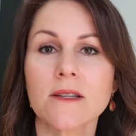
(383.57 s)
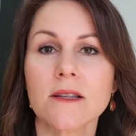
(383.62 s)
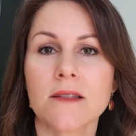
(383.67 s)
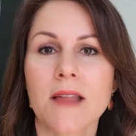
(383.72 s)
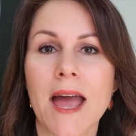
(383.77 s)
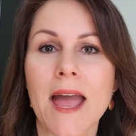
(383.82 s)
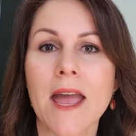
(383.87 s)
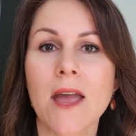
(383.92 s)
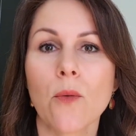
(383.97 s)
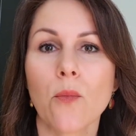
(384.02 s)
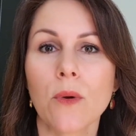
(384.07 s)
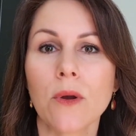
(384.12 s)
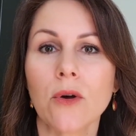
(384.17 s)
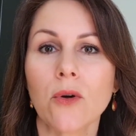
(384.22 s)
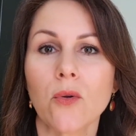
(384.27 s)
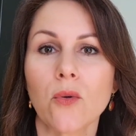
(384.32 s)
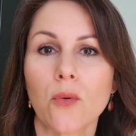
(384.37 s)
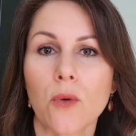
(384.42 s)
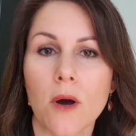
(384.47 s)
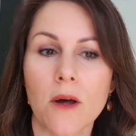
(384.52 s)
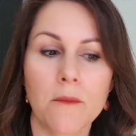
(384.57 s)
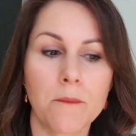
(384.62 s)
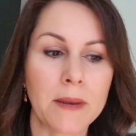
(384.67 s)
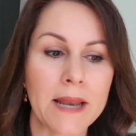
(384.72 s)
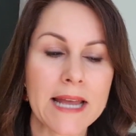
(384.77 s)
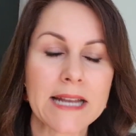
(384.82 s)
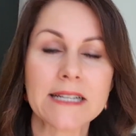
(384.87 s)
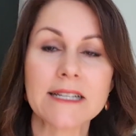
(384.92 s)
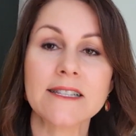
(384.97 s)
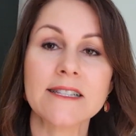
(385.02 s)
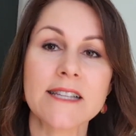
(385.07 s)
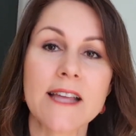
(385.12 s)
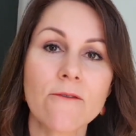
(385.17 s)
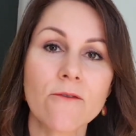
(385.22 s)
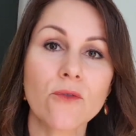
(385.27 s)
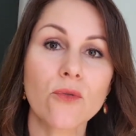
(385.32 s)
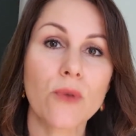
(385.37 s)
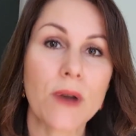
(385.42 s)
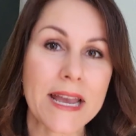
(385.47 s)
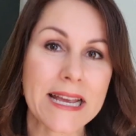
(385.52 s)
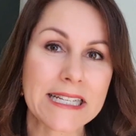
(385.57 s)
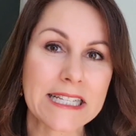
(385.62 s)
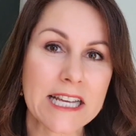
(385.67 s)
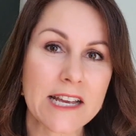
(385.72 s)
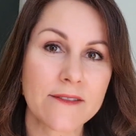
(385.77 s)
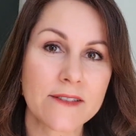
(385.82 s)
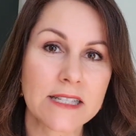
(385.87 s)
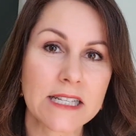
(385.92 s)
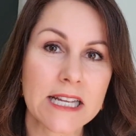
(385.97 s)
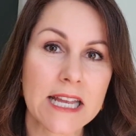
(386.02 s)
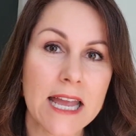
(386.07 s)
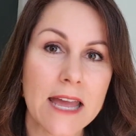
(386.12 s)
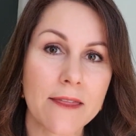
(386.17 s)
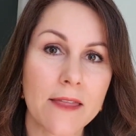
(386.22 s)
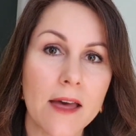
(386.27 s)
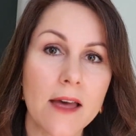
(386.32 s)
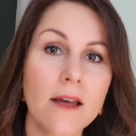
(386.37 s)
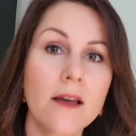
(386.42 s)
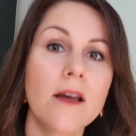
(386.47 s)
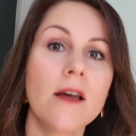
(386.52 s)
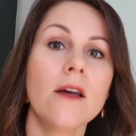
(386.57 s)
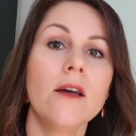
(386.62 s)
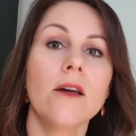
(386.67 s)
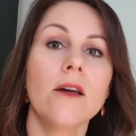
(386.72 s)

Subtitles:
they will blend several ETFs together